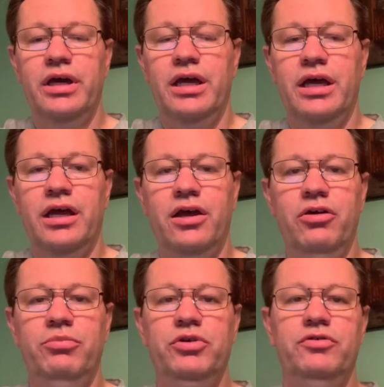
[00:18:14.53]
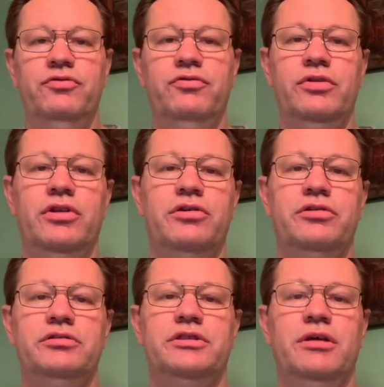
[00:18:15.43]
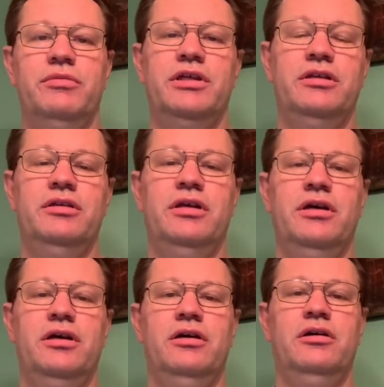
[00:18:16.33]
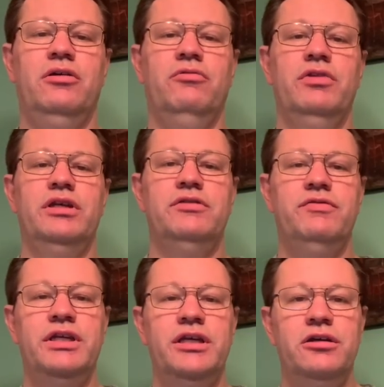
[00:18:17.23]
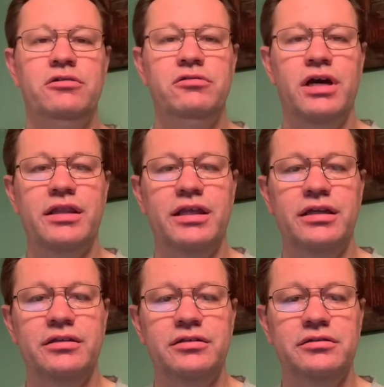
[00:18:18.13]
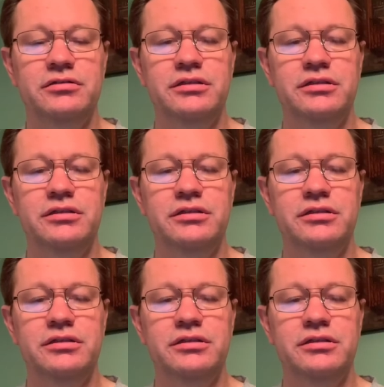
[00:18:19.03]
I hope you've learned something on this video. I think the